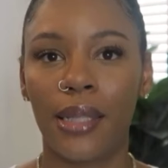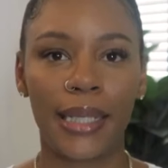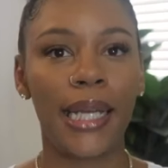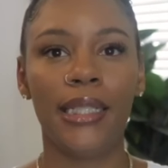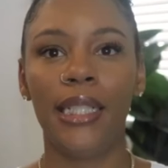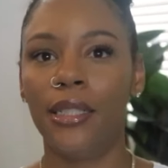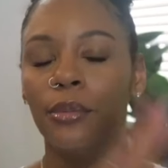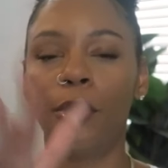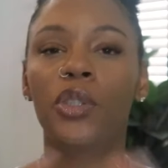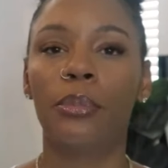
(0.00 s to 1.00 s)
Like I
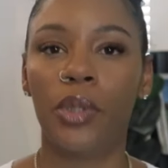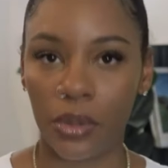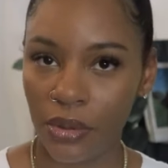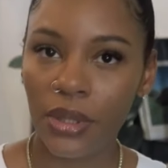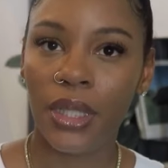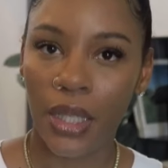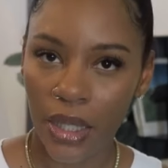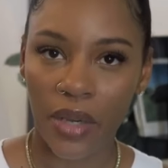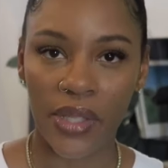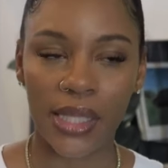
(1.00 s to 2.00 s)
need multiple
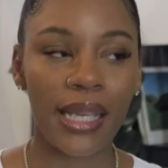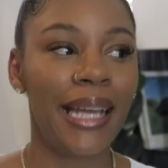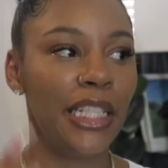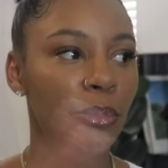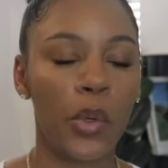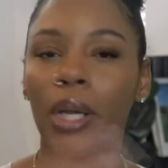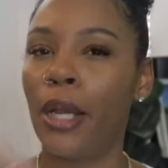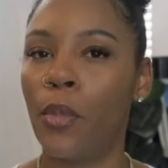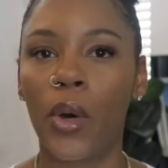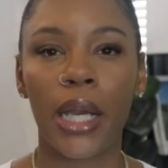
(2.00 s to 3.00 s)
of these. I need more
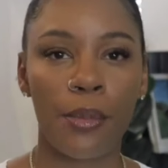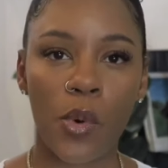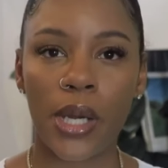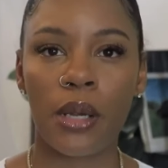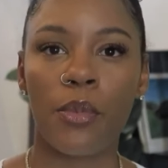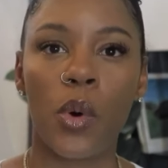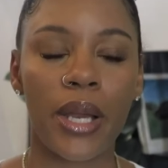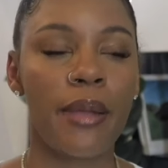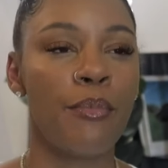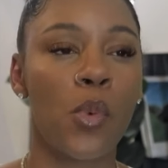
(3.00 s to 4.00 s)
and more and more and more
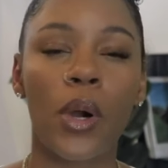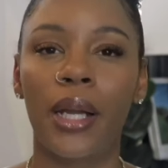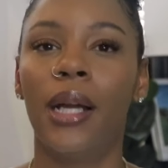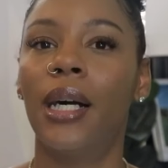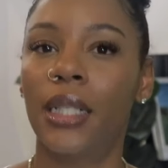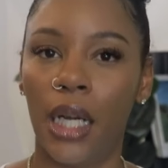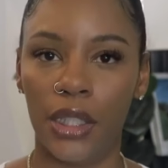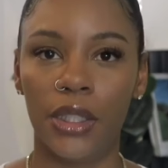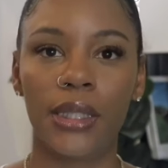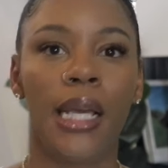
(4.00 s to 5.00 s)
and more
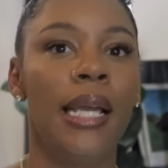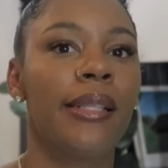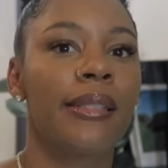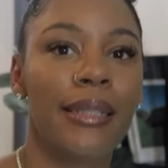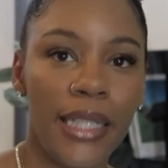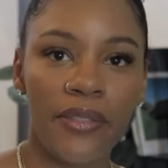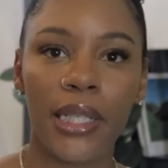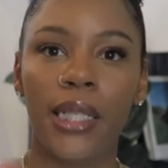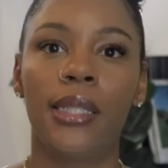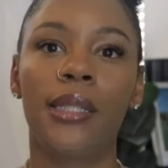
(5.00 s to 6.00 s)
colors.
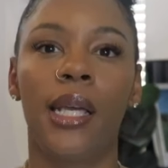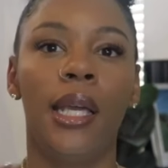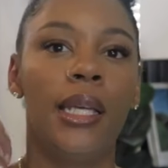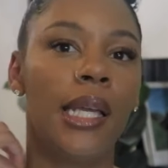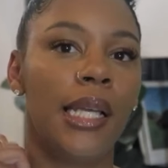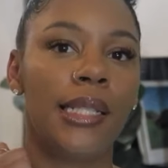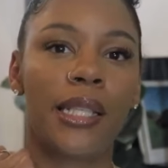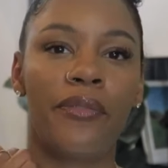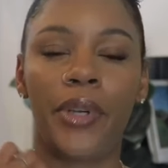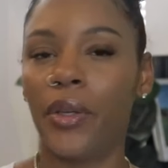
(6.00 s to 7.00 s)
Sleeveless, It's
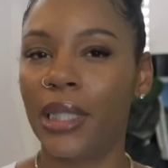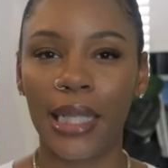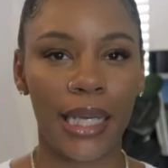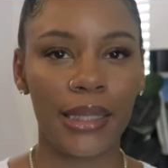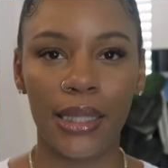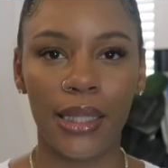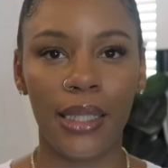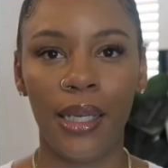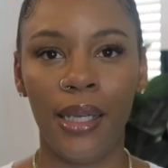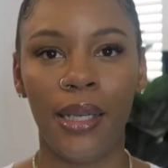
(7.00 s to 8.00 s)
very classy
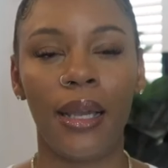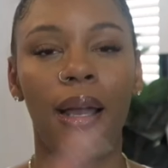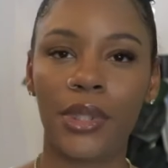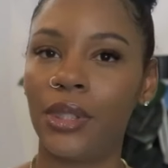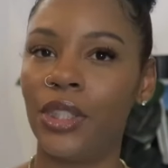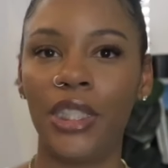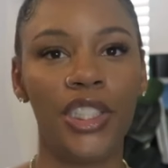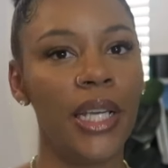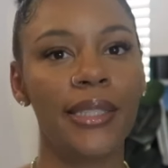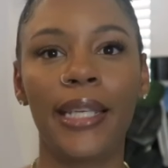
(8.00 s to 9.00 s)
looking. You
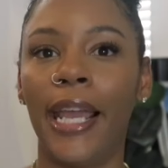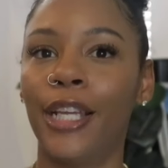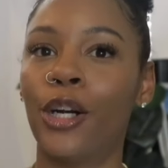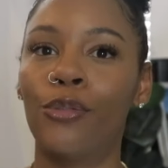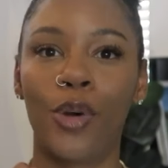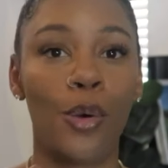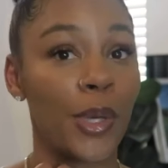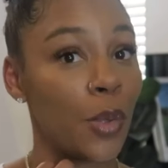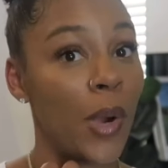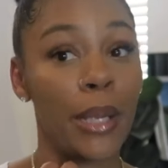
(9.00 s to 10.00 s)
just can't go wrong
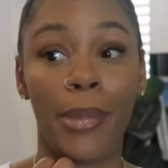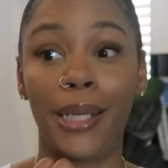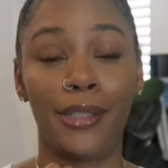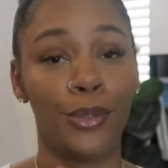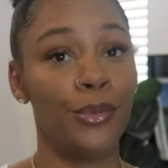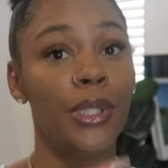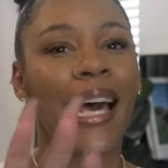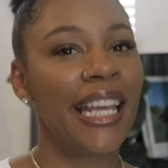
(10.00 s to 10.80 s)
with a white bodysuit.